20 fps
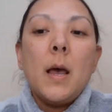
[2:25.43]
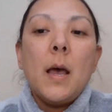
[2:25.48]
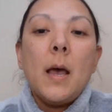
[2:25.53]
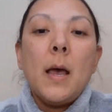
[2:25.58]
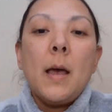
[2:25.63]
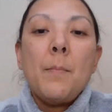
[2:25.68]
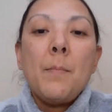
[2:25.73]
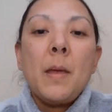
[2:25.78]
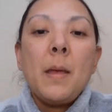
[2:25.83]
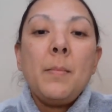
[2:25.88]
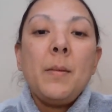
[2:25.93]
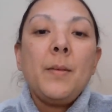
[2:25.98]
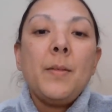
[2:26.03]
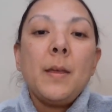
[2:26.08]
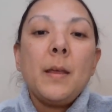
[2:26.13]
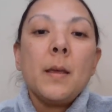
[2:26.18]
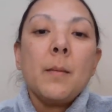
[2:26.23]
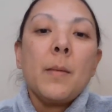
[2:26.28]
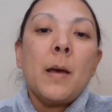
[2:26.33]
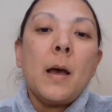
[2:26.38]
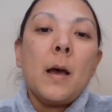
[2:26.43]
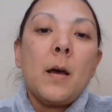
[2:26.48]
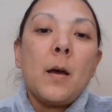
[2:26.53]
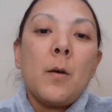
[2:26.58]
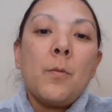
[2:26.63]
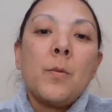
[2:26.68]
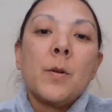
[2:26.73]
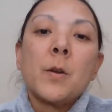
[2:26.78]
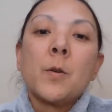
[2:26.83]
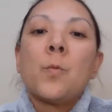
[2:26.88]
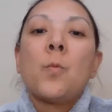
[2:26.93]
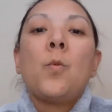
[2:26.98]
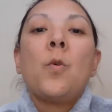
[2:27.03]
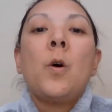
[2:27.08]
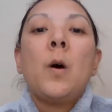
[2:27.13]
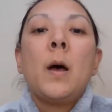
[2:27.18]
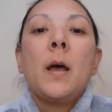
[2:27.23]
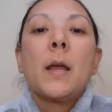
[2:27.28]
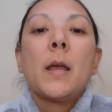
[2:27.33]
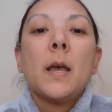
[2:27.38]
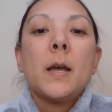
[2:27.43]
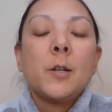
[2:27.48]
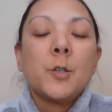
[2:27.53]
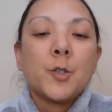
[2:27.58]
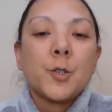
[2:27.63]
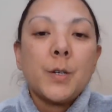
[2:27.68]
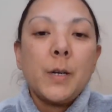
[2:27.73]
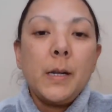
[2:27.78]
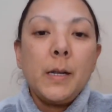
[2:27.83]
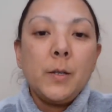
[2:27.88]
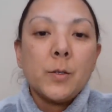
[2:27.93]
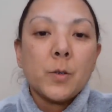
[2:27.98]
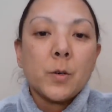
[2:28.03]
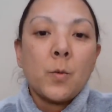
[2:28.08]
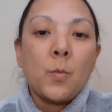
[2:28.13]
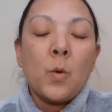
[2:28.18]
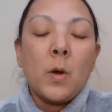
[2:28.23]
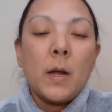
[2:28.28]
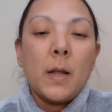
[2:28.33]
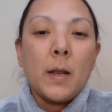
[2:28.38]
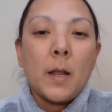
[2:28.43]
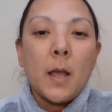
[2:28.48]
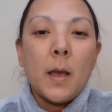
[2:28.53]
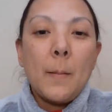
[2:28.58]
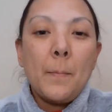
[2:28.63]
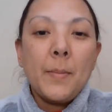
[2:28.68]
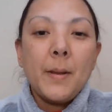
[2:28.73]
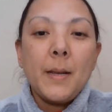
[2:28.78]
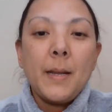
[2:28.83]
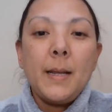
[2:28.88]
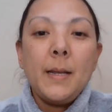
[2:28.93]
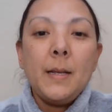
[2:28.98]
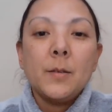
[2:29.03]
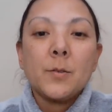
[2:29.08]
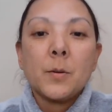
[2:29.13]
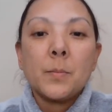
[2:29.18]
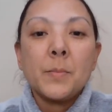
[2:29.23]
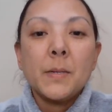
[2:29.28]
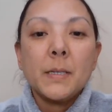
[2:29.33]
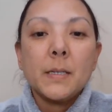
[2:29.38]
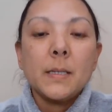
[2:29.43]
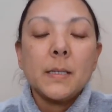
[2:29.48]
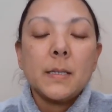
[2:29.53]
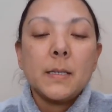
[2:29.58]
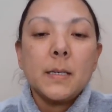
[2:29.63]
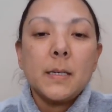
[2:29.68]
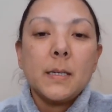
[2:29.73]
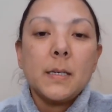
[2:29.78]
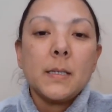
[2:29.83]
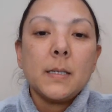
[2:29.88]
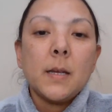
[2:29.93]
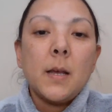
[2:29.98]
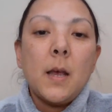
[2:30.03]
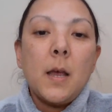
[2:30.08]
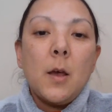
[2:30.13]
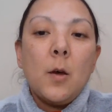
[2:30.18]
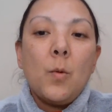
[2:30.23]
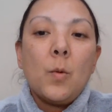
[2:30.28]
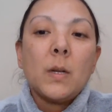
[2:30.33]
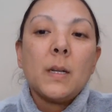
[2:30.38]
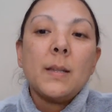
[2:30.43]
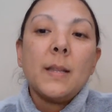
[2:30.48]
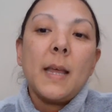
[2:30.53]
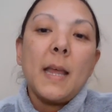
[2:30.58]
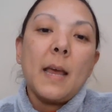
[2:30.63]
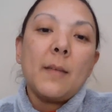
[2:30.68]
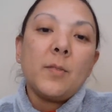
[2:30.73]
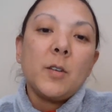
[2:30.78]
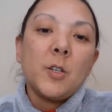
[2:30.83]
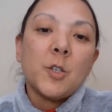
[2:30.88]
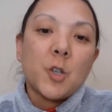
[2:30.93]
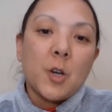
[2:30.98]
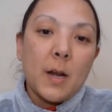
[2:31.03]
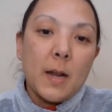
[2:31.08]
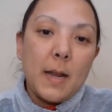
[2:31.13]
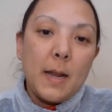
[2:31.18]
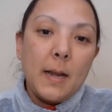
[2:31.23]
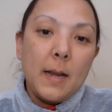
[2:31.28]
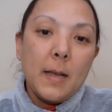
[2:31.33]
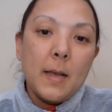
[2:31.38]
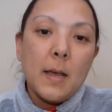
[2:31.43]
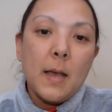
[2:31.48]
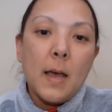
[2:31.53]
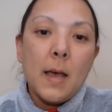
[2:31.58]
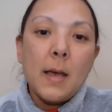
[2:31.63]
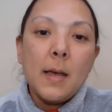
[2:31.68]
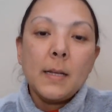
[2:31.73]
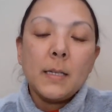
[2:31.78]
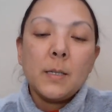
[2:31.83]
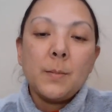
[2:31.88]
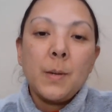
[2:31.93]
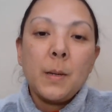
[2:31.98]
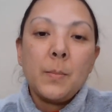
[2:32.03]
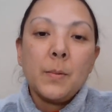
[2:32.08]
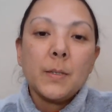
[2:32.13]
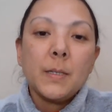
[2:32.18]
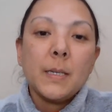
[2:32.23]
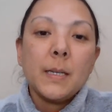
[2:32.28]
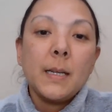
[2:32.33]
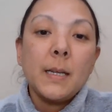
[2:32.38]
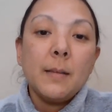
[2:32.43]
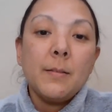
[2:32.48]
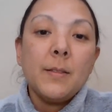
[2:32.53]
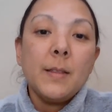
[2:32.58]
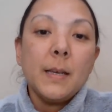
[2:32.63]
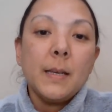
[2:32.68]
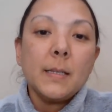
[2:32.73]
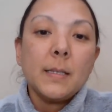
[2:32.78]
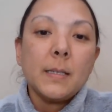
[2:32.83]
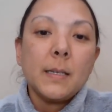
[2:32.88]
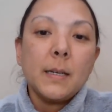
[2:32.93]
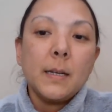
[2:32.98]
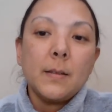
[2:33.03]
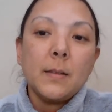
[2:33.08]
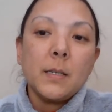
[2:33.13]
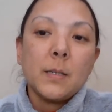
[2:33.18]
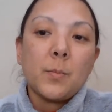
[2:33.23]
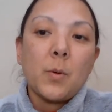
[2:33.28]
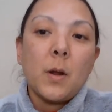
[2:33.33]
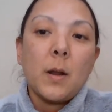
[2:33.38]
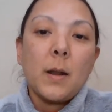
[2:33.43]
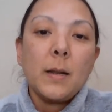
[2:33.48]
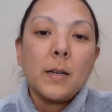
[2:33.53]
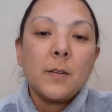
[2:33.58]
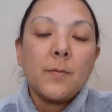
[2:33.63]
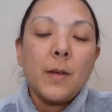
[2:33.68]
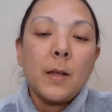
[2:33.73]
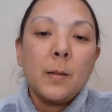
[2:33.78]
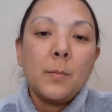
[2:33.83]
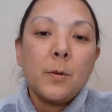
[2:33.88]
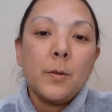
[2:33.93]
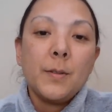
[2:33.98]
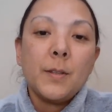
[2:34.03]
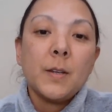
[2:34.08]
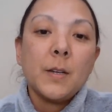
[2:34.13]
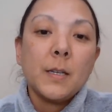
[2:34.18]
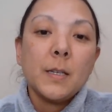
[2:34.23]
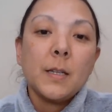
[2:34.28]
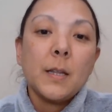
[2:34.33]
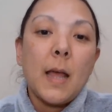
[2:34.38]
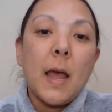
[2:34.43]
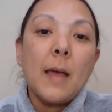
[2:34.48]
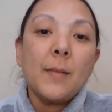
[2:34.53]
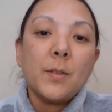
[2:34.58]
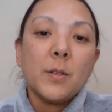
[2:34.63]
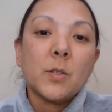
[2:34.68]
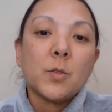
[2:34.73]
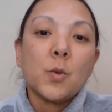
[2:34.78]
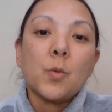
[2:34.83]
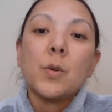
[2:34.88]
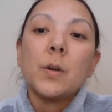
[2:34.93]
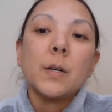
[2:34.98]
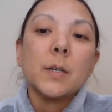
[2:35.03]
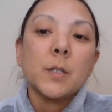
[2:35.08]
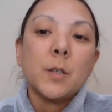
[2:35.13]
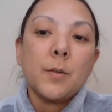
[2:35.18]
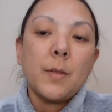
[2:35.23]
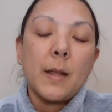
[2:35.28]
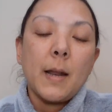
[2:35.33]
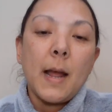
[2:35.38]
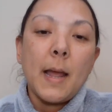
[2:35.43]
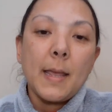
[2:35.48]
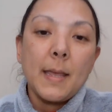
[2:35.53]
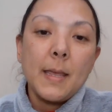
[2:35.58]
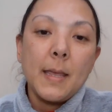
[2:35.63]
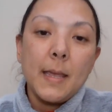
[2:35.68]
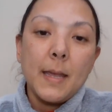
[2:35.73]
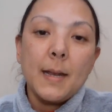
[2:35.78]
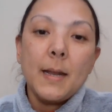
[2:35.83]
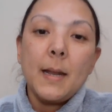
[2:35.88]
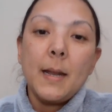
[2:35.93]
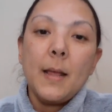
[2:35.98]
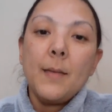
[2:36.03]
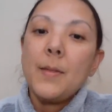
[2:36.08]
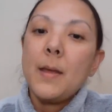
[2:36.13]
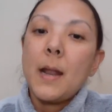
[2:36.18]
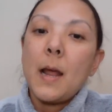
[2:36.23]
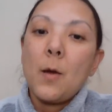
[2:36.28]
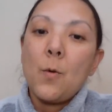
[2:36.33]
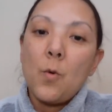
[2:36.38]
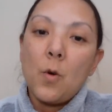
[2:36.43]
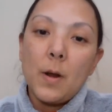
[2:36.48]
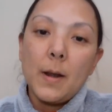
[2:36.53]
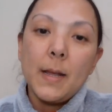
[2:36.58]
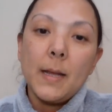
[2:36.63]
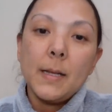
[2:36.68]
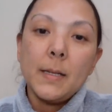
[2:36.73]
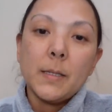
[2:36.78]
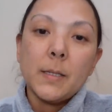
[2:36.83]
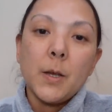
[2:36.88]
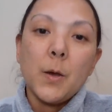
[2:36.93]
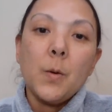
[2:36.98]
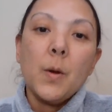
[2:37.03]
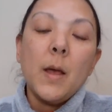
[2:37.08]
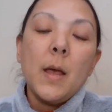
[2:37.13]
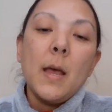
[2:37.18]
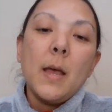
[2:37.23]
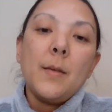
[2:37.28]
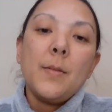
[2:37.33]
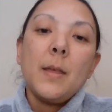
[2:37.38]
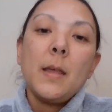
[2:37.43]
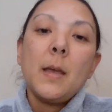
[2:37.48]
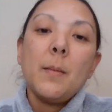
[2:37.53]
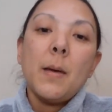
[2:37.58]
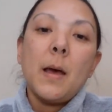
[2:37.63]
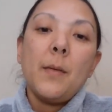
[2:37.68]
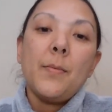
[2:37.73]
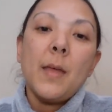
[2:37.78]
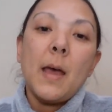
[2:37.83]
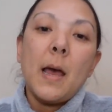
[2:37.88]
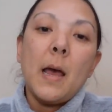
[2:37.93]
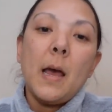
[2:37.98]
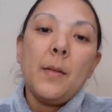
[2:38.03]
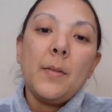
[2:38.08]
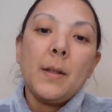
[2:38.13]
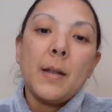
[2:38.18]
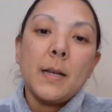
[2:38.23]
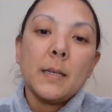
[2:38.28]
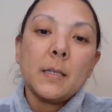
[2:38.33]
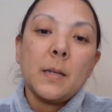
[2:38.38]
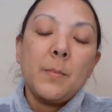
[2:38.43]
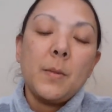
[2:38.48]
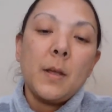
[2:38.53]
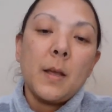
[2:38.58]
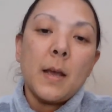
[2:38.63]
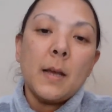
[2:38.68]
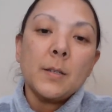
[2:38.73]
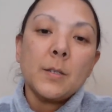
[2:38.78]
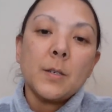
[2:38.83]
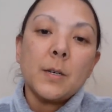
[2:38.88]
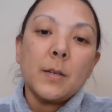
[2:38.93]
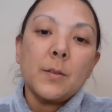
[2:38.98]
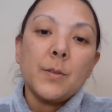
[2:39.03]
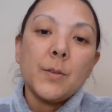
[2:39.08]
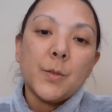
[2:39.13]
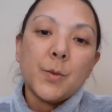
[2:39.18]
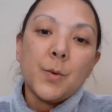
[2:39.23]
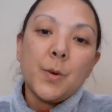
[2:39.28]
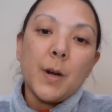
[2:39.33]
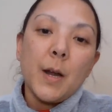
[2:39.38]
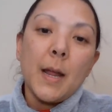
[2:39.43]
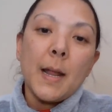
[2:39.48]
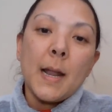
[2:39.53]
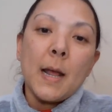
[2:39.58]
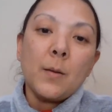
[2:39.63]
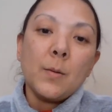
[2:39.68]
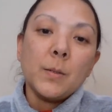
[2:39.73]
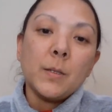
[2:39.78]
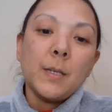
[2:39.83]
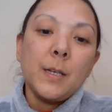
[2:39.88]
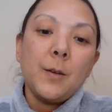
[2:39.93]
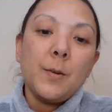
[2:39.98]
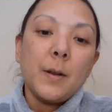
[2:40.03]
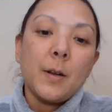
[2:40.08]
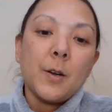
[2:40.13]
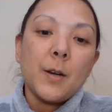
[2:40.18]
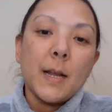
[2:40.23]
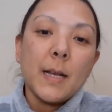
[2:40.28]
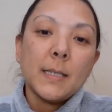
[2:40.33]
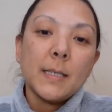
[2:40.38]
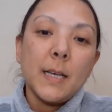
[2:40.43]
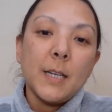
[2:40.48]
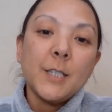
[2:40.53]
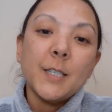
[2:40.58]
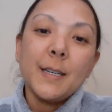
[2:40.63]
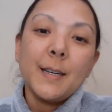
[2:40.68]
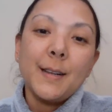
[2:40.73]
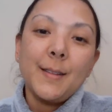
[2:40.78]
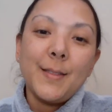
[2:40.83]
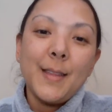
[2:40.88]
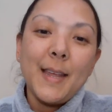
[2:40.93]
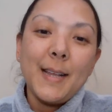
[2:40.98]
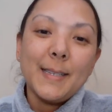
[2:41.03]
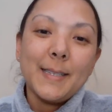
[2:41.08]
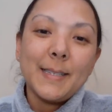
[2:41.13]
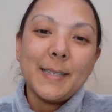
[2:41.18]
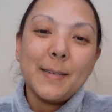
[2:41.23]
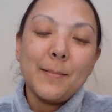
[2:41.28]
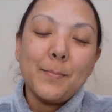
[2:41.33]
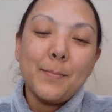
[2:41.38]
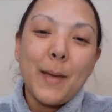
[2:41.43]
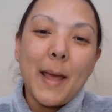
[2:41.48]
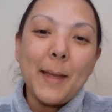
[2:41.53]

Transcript: Uh, maybe think about I wonder what countries or what companies or businesses what did they have to trade uh, to be able to get this to get this product available to at the store so that I can get it and that I want it. So think about that the next time you guys are at the store, and I will see you at our next session. Thanks.